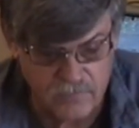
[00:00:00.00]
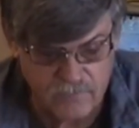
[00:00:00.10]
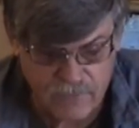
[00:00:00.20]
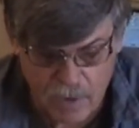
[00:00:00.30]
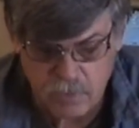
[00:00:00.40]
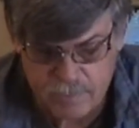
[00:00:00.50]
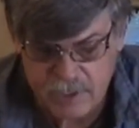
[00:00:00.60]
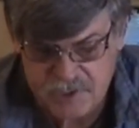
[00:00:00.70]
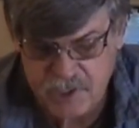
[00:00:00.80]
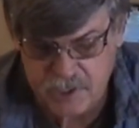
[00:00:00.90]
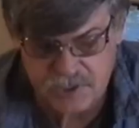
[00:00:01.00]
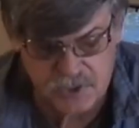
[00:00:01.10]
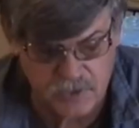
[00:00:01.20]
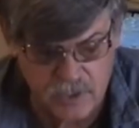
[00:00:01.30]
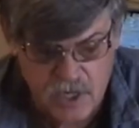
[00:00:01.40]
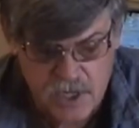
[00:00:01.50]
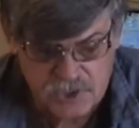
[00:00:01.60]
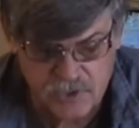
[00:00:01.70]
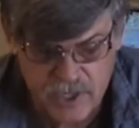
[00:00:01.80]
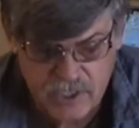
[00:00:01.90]
that would make sense.
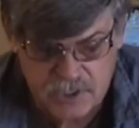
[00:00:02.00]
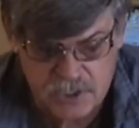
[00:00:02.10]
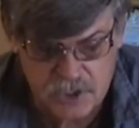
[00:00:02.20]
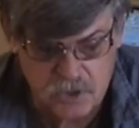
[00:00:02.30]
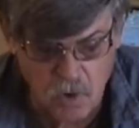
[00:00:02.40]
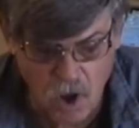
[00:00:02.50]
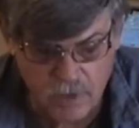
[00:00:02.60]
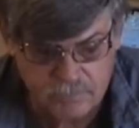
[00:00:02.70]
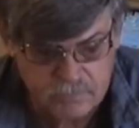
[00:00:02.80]
So they continue on.